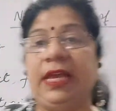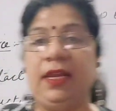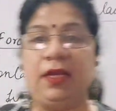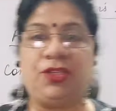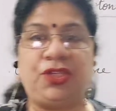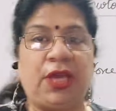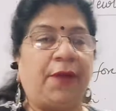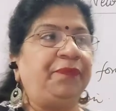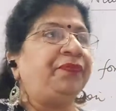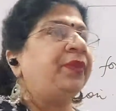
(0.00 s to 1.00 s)

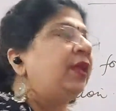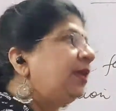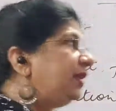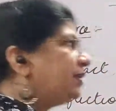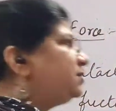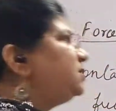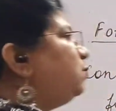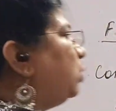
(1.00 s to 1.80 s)
inertia. Let us see what